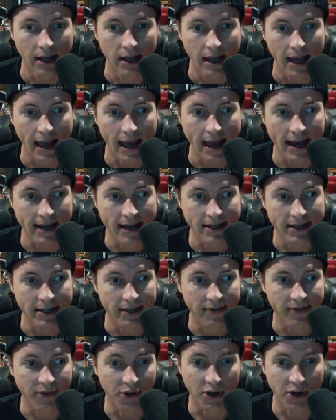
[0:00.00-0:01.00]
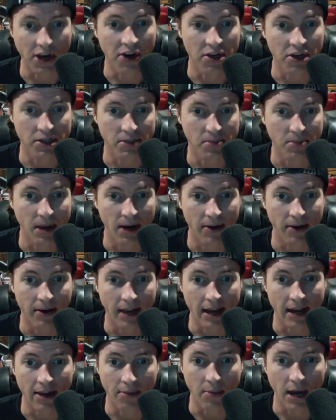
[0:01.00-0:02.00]
And if you're curious about
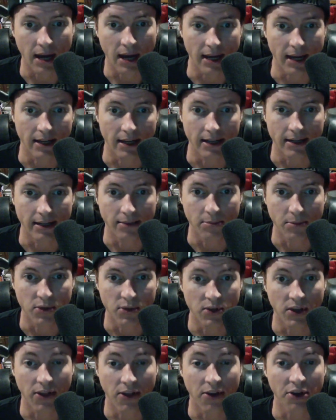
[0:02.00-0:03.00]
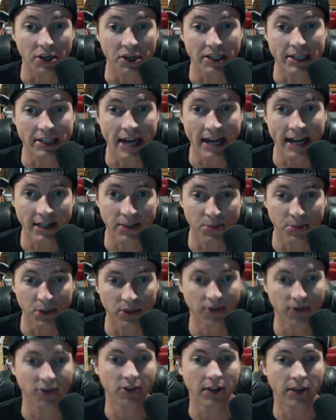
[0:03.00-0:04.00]
getting my uh, music theory
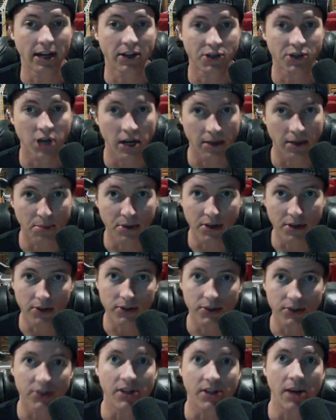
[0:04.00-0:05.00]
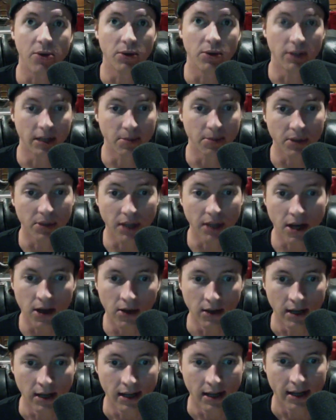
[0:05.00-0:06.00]
textbook for electronic producers, I will link
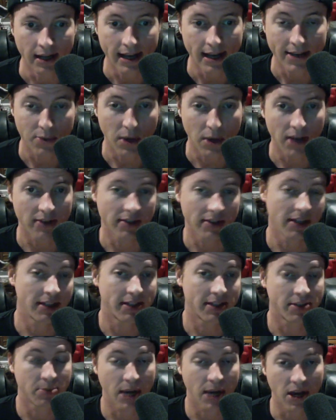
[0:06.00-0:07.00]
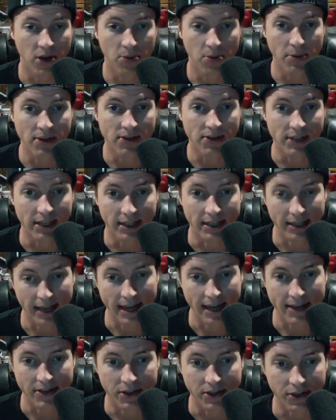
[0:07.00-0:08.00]
below, as well as links to my own music in
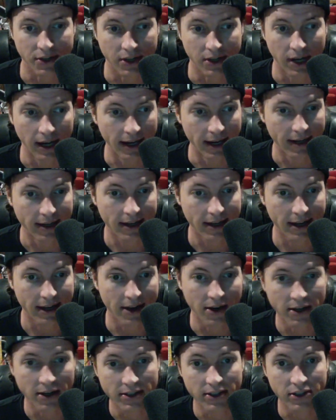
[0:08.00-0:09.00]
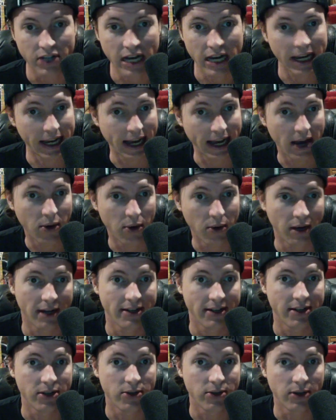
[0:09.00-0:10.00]
case you're uh, curious in checking out what I
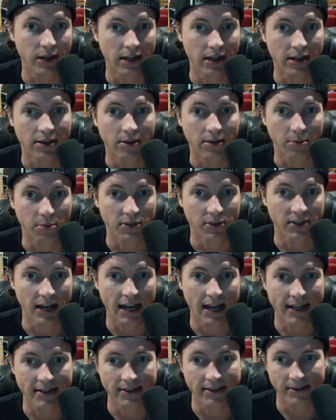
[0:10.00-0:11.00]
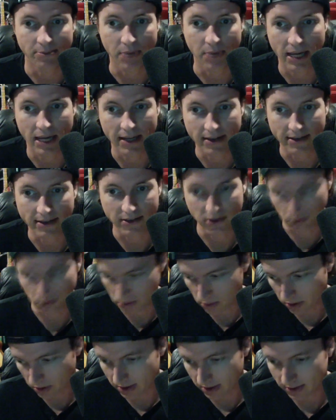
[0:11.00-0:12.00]
do uh, besides make these
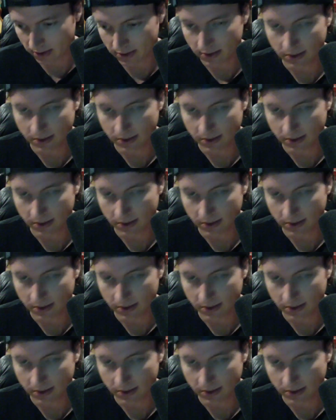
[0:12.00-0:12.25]
tutorials.